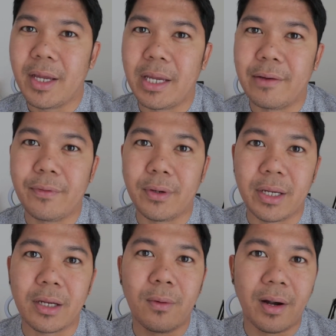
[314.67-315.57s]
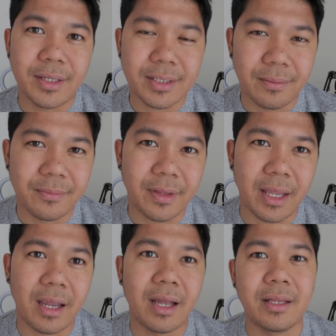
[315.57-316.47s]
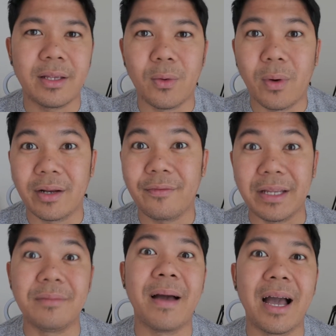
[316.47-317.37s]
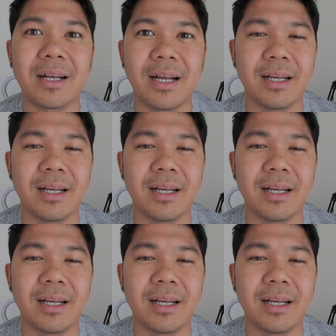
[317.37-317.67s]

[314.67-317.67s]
If you inquire something and then you want a feedback,